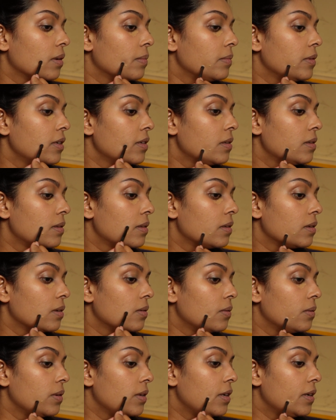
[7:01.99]
I'm just
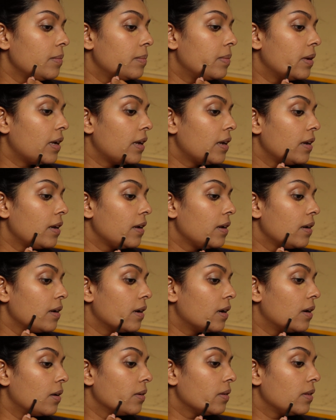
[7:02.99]
only blending
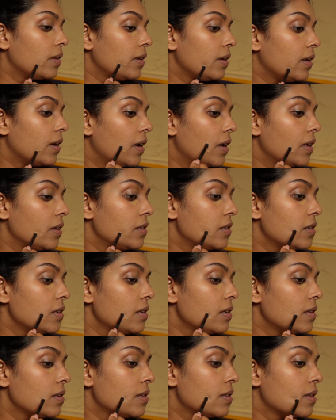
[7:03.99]
out the
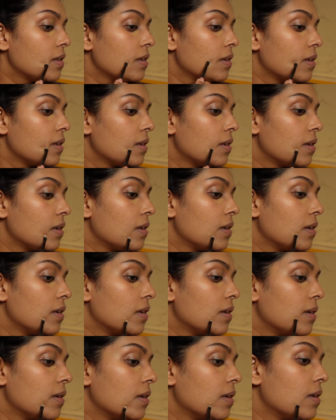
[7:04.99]
edges.
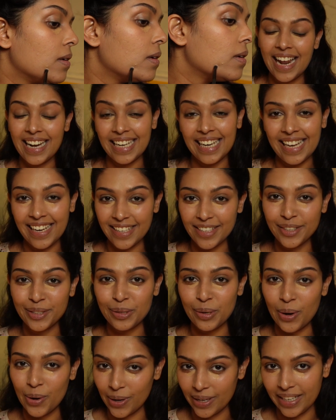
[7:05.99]
And later
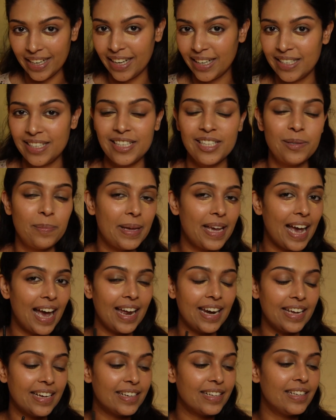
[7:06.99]
on, I'll just be
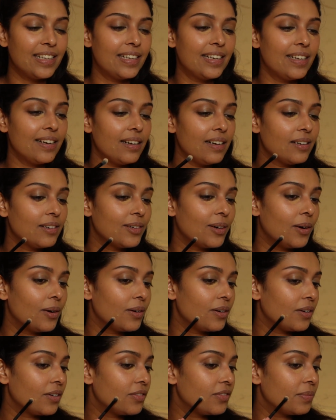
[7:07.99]
adding a little
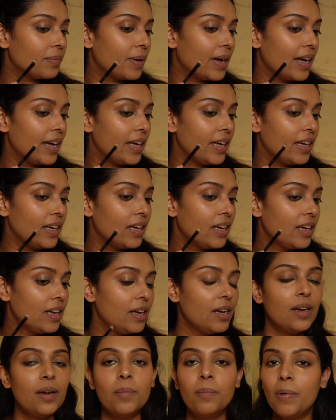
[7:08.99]
dot of my
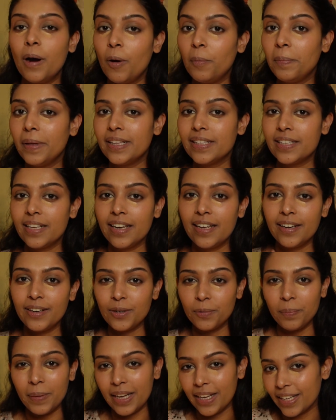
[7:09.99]
brow pencil here
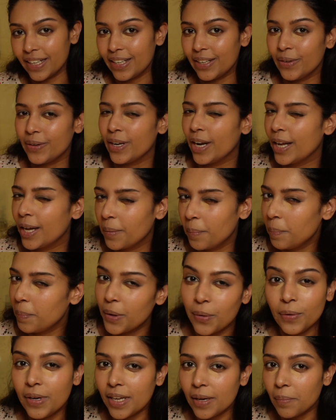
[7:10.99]
to make it look like a
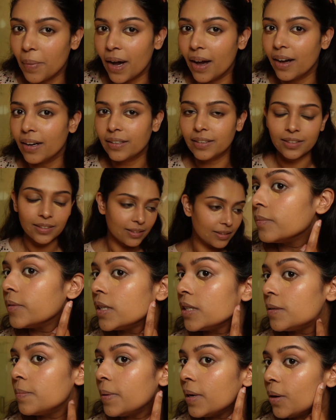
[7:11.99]
beauty mark.
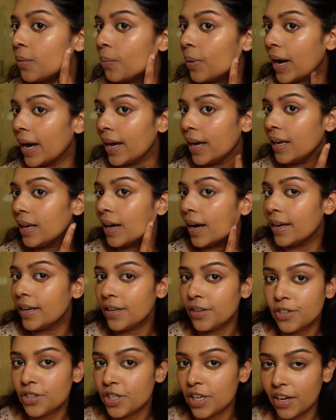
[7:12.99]
It's been a while, I
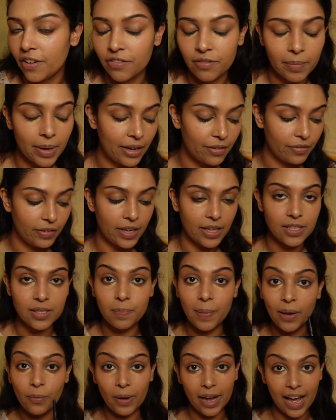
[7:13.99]
didn't shave my face.
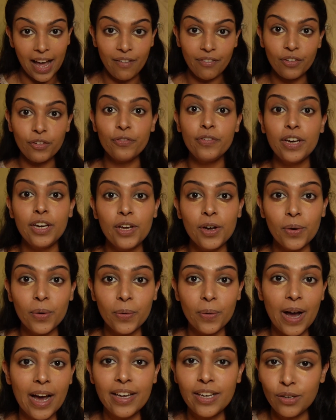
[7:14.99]
By the way, I have a video,
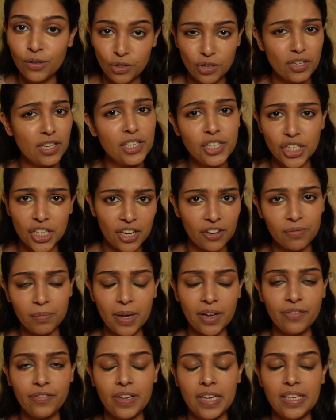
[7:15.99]
I usually shave
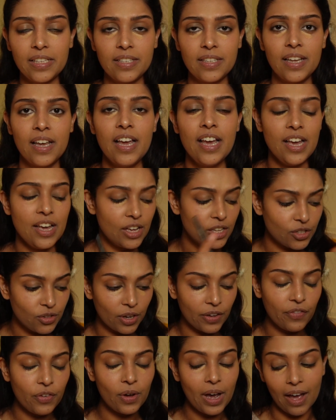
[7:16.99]
my face. So
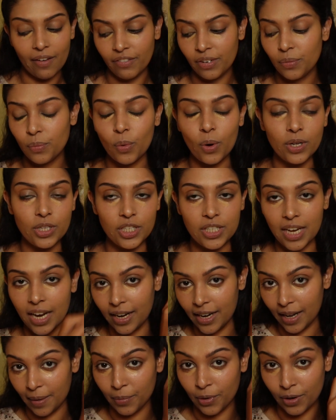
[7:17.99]
if you haven't watched
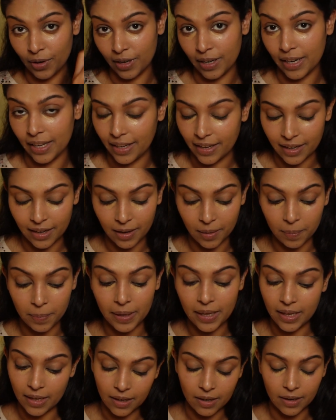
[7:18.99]
that, I'm gonna link it up
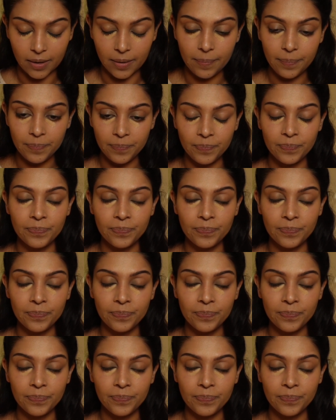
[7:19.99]
here.